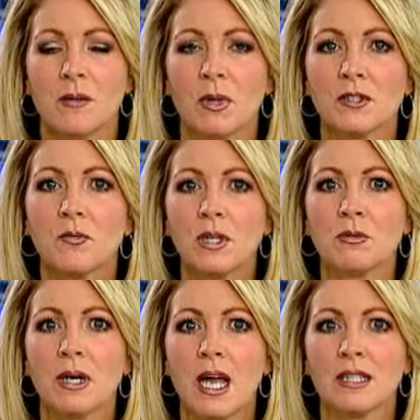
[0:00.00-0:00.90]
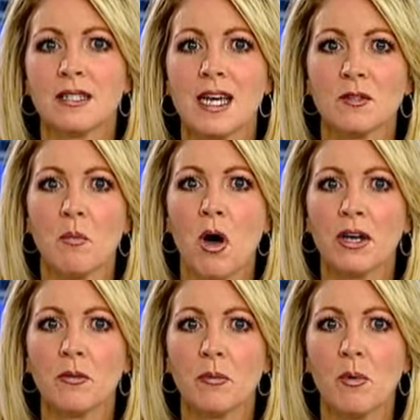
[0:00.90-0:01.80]
But as 4029's Tess
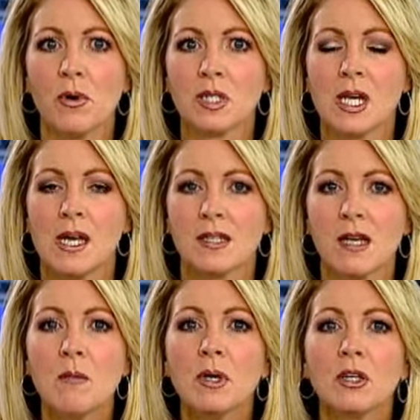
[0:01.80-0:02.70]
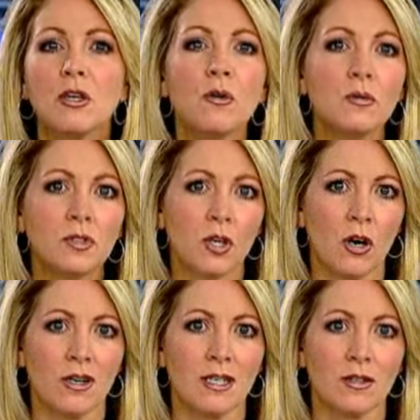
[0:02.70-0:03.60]
Maune reports, some used
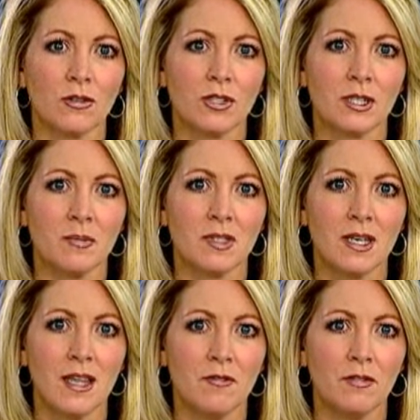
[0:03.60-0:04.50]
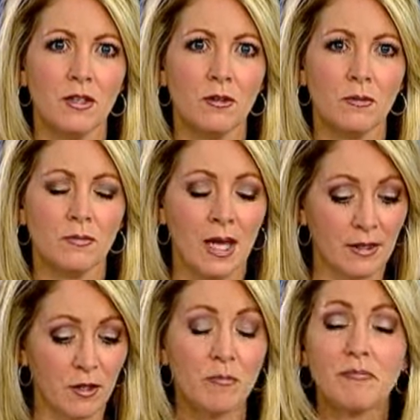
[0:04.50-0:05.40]
car dealerships say they feel
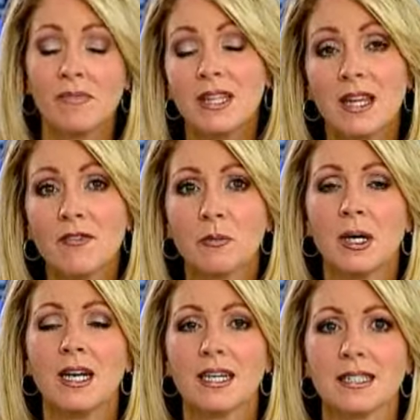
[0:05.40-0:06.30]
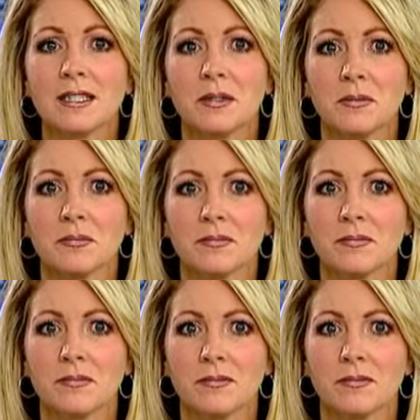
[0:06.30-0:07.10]
like they've been left behind. The